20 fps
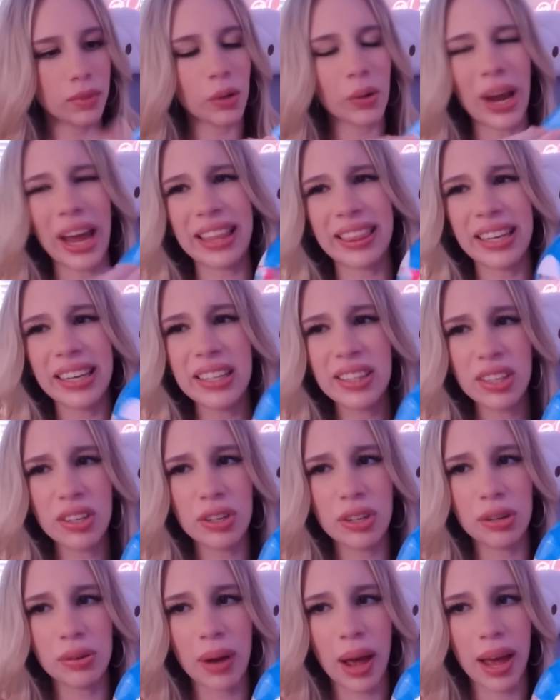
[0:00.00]
Okay, I think it's a
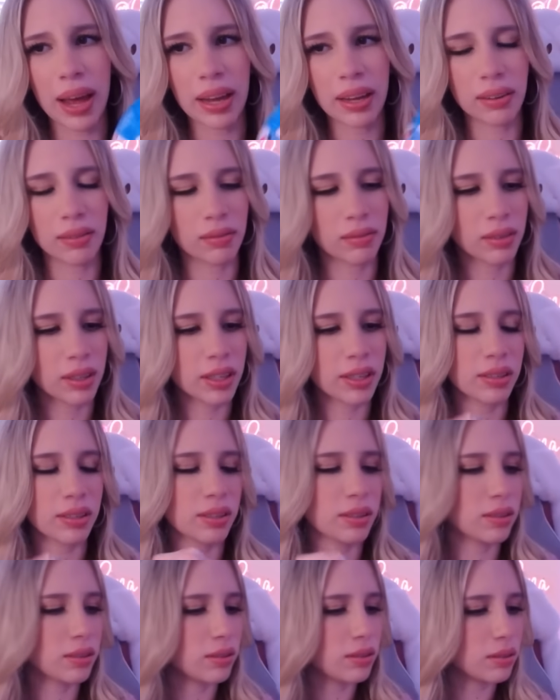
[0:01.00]
new egg
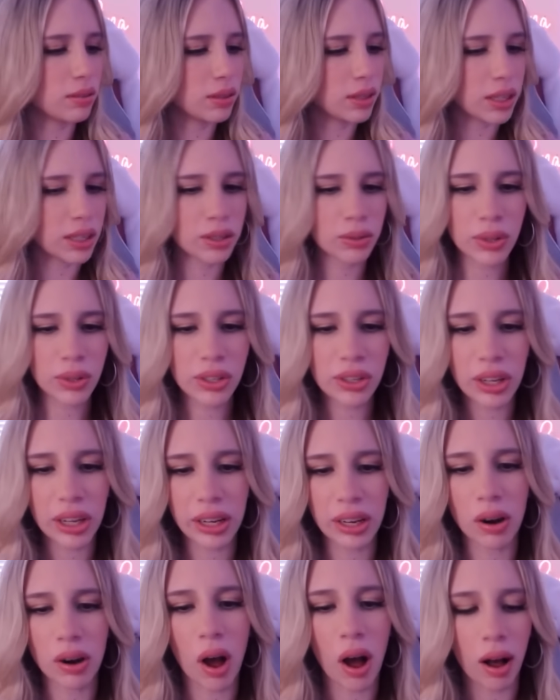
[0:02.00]
because these ones are like
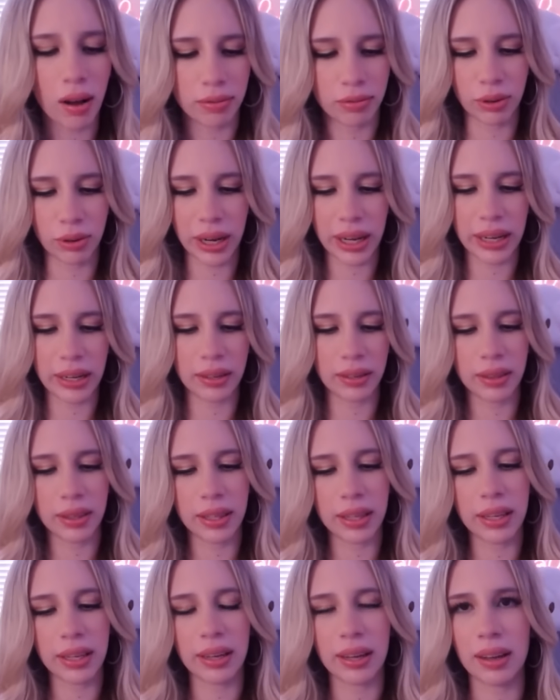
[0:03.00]
an off-white.
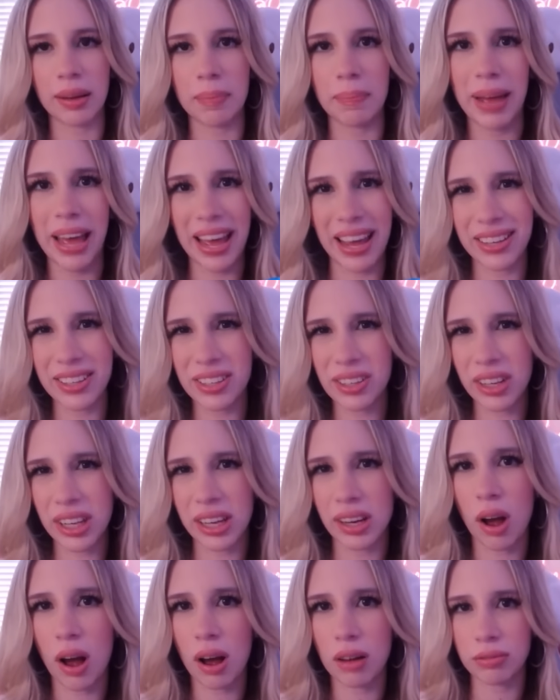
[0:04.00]
The uh, pet eggs are like
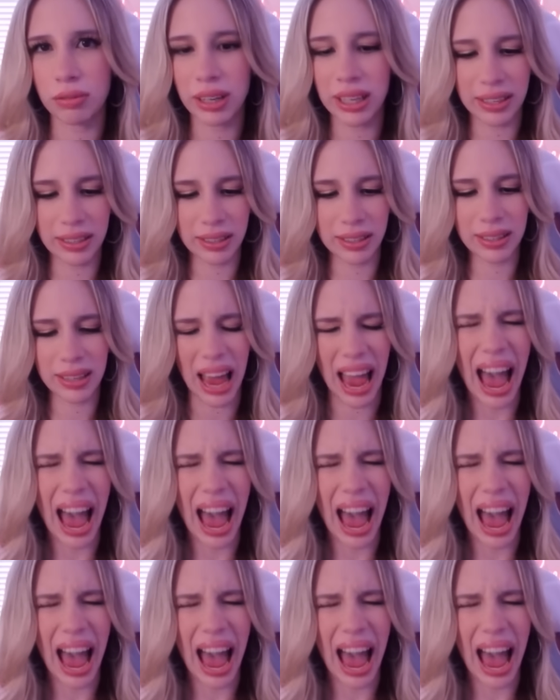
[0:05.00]
an off-white. This is